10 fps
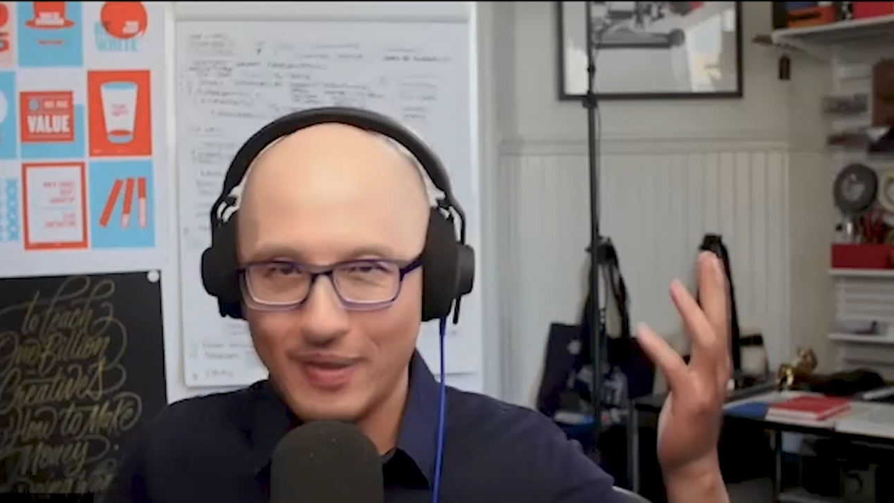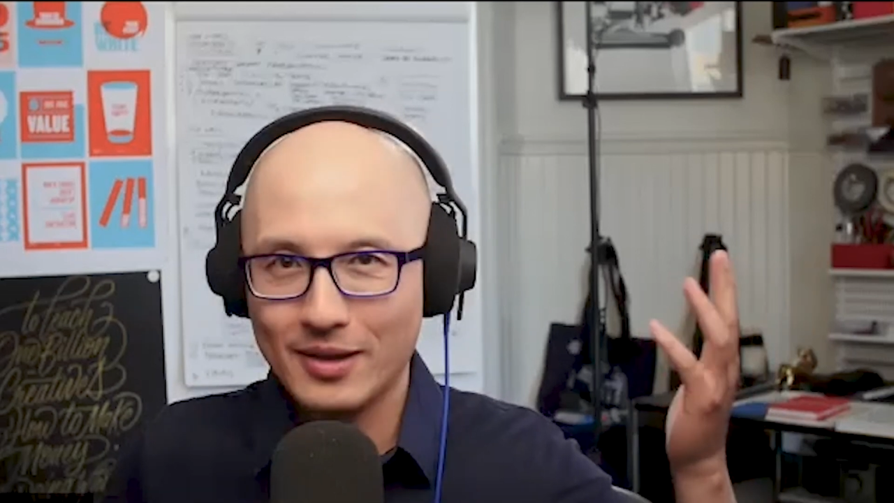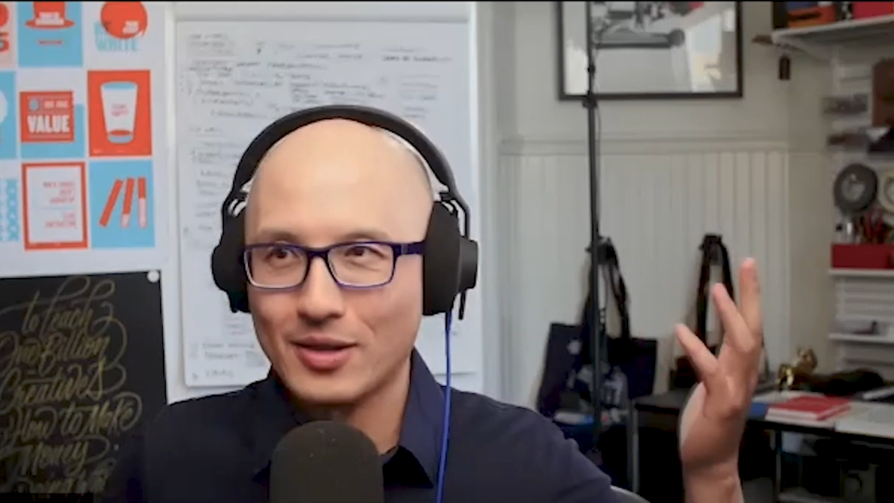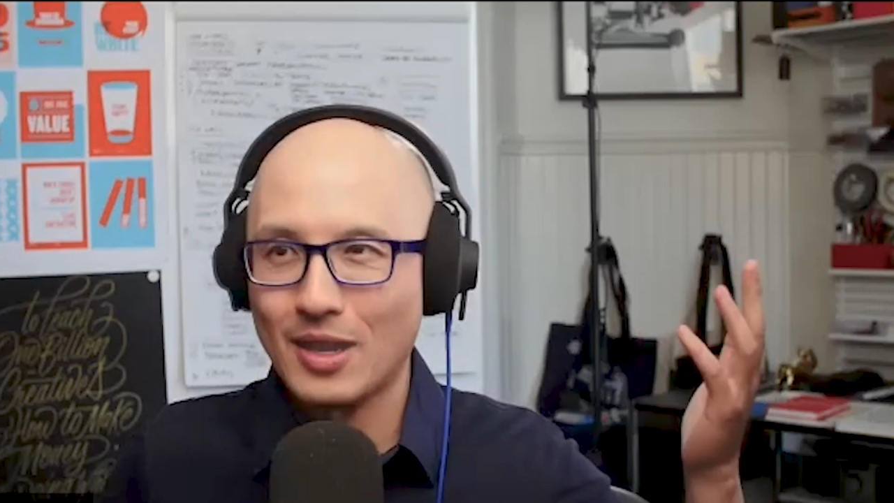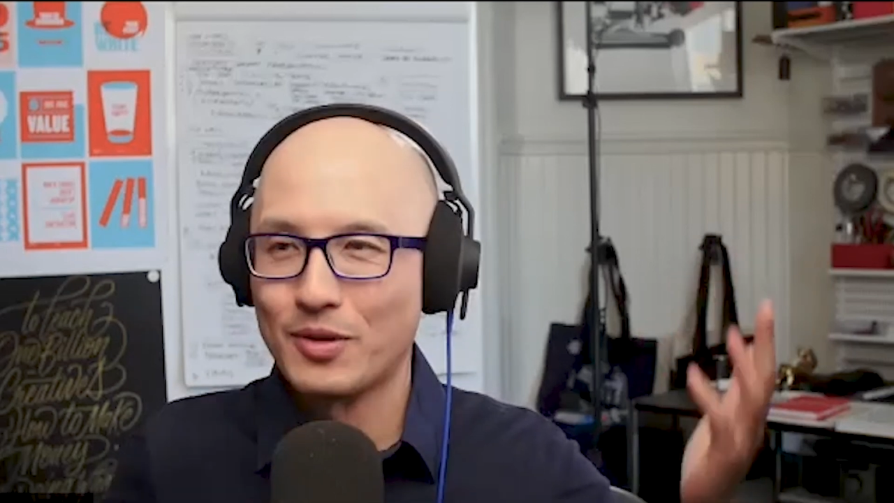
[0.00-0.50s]

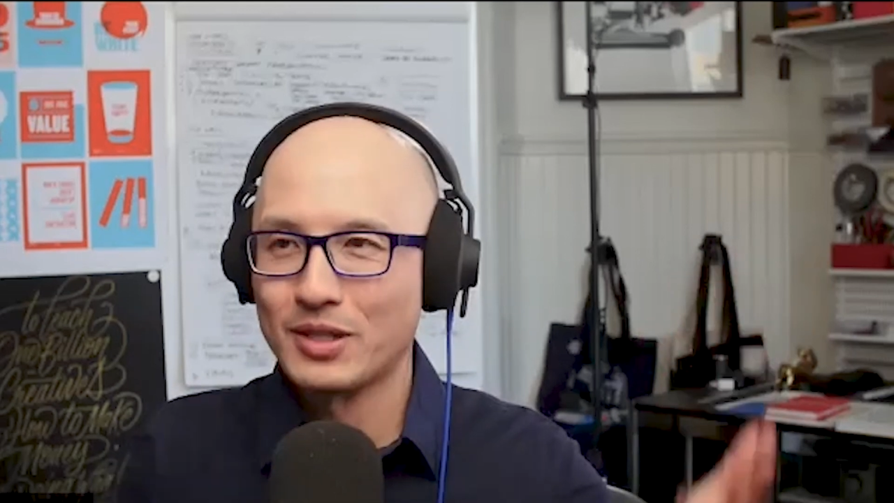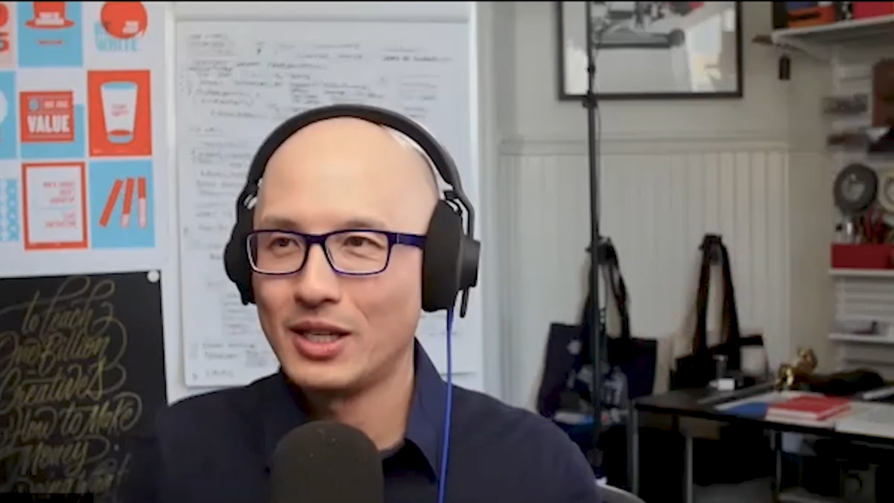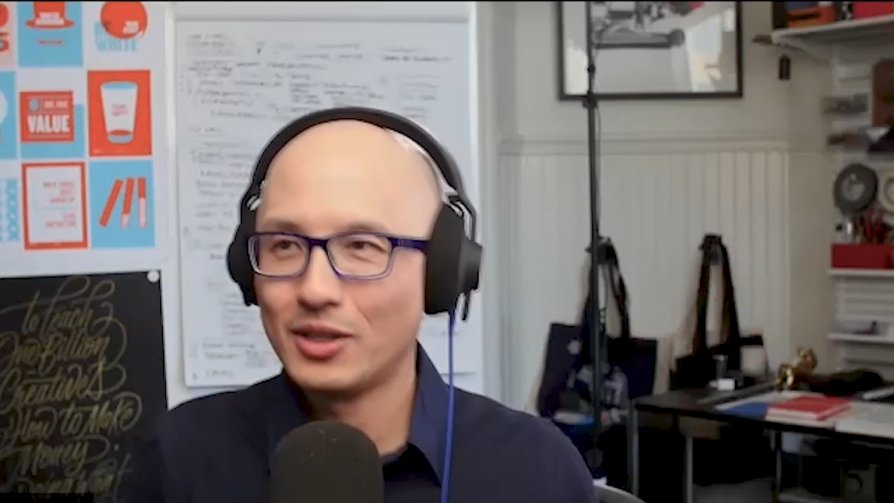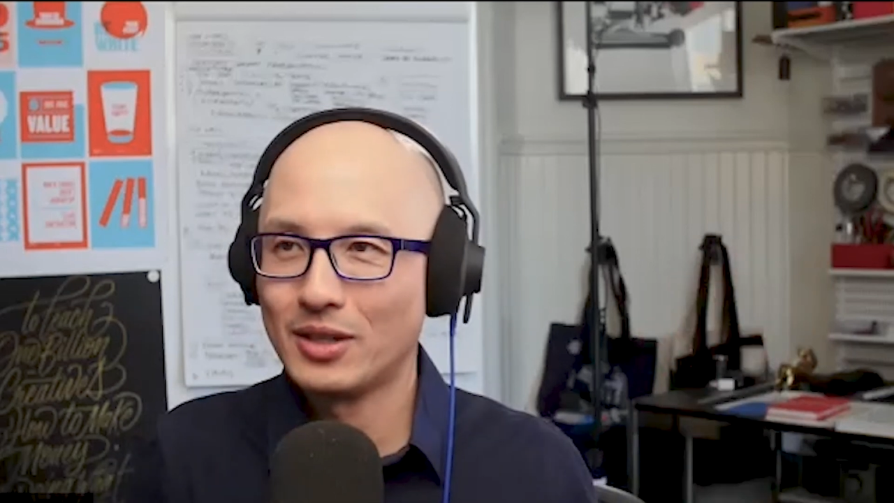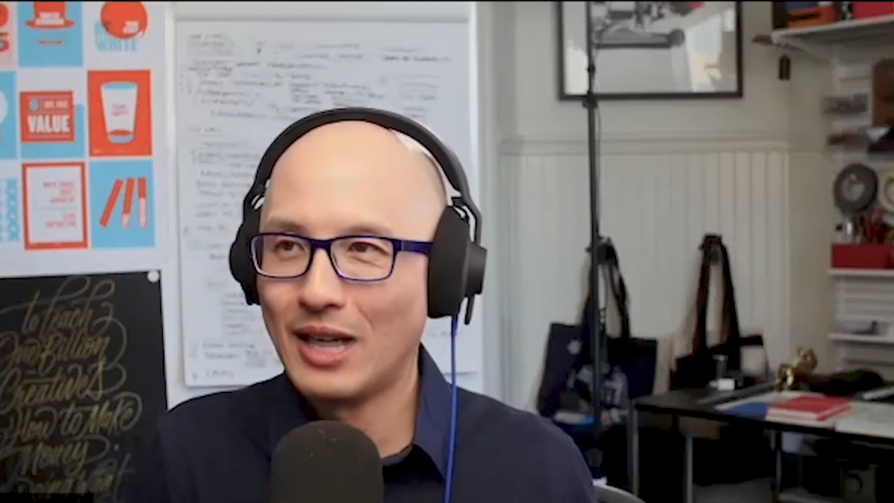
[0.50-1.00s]
conversation?
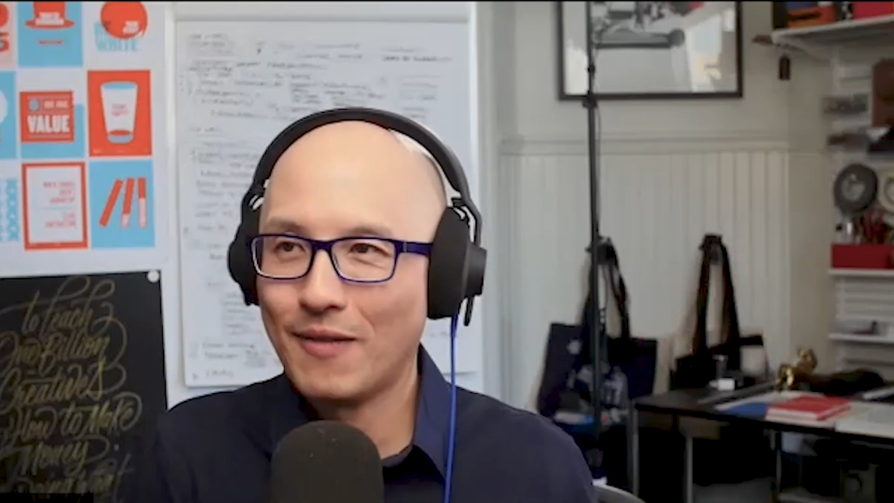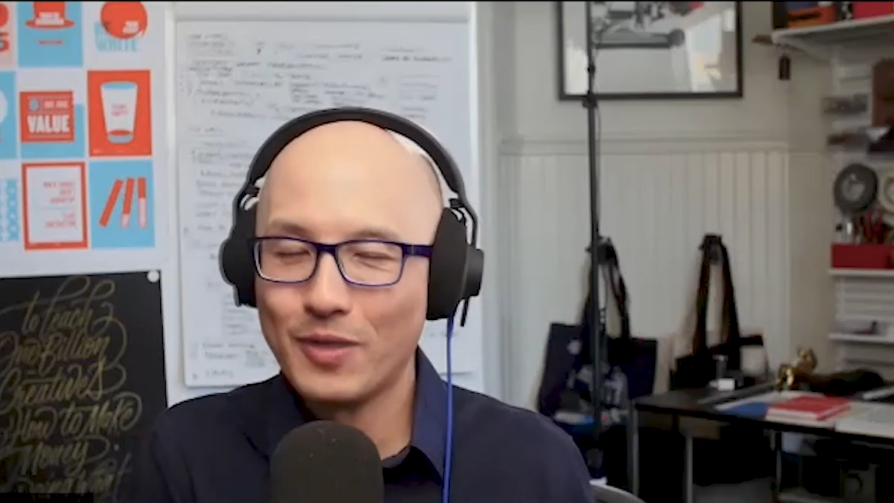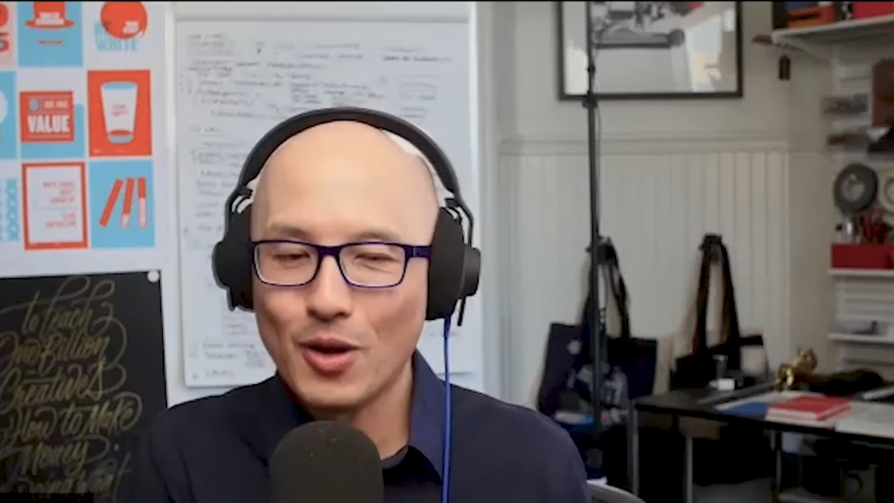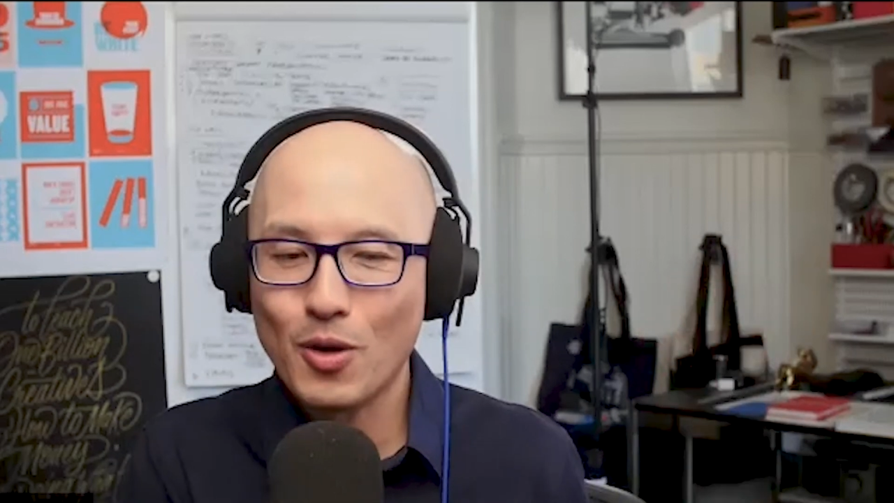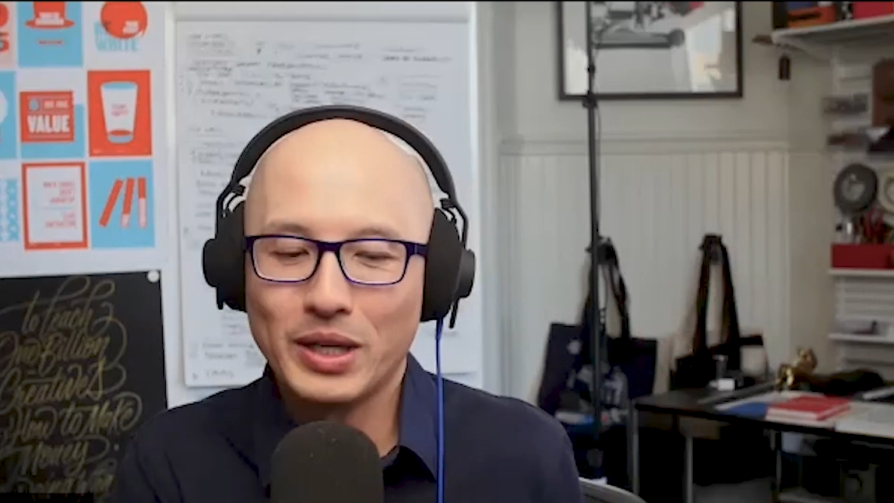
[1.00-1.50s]
I have no
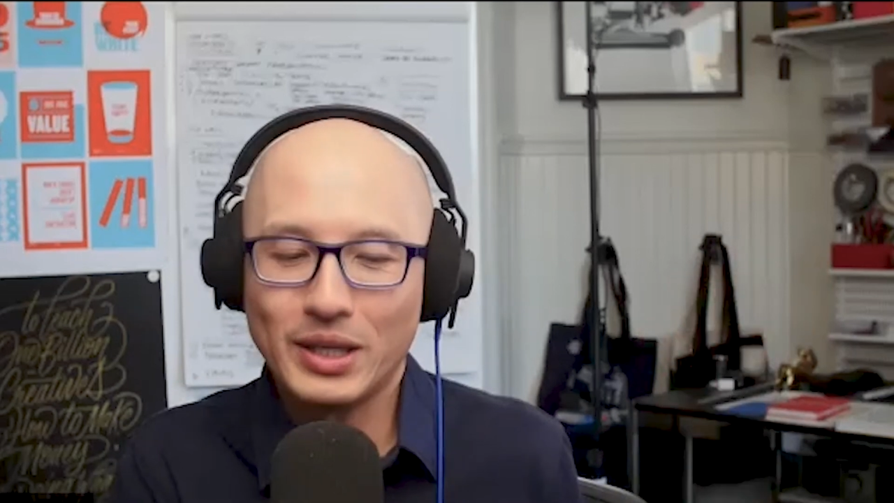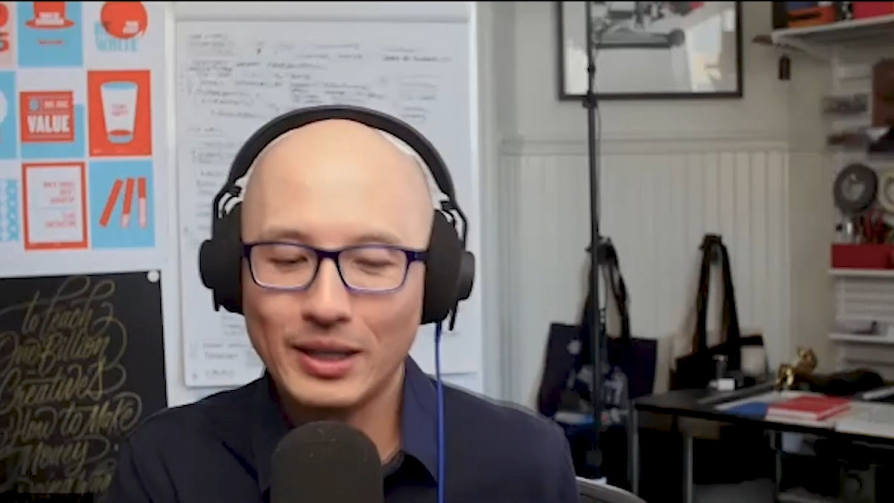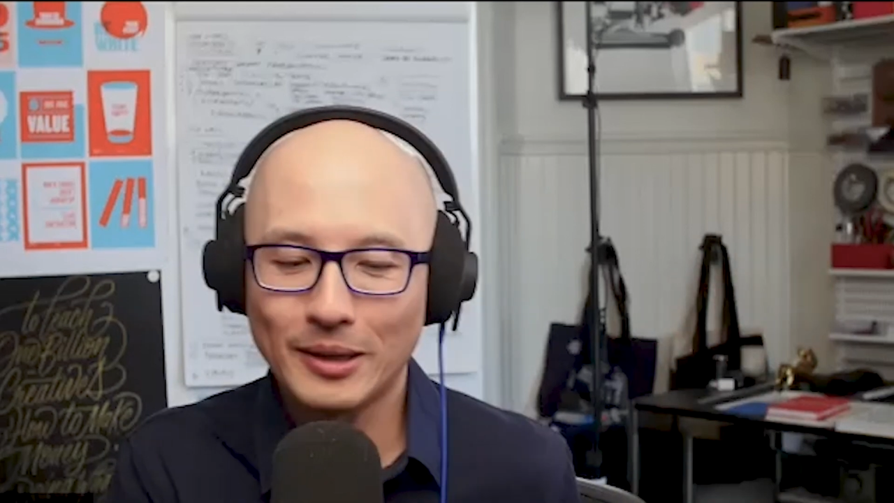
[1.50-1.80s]
idea.